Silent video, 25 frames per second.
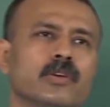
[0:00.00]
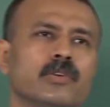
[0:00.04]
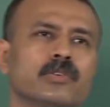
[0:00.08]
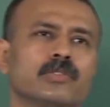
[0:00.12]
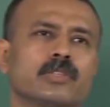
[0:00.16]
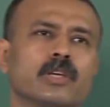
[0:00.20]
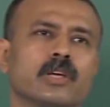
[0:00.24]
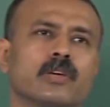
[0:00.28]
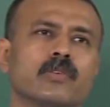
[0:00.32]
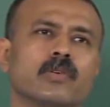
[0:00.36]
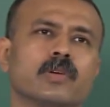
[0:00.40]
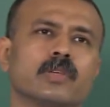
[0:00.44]

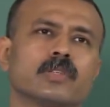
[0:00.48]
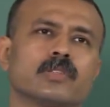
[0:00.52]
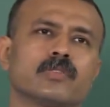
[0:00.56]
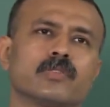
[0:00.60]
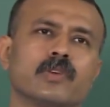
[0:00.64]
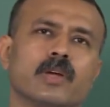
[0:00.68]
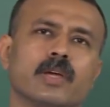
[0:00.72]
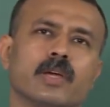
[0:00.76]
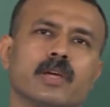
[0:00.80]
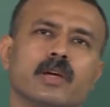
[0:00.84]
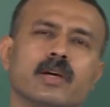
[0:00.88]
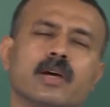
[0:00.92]
you know,
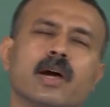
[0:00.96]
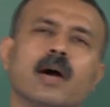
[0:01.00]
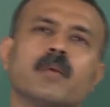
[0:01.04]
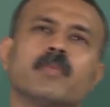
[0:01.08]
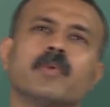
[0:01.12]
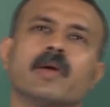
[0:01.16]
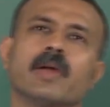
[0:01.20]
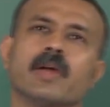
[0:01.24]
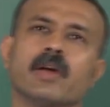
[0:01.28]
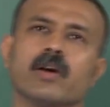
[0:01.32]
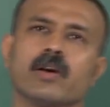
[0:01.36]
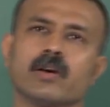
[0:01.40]
sequestering
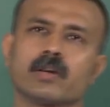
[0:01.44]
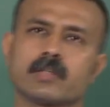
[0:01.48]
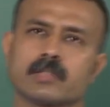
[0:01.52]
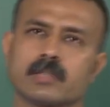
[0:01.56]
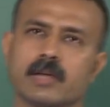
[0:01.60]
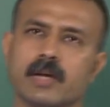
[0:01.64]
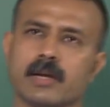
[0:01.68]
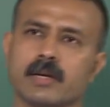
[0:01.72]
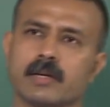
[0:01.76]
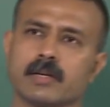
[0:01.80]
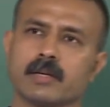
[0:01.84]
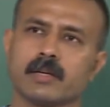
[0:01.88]
carbon
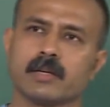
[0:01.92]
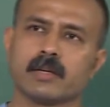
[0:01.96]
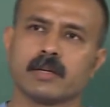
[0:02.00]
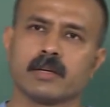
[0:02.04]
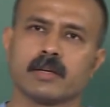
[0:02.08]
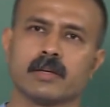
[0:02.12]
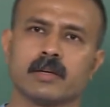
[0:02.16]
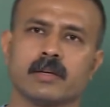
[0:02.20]
dioxide.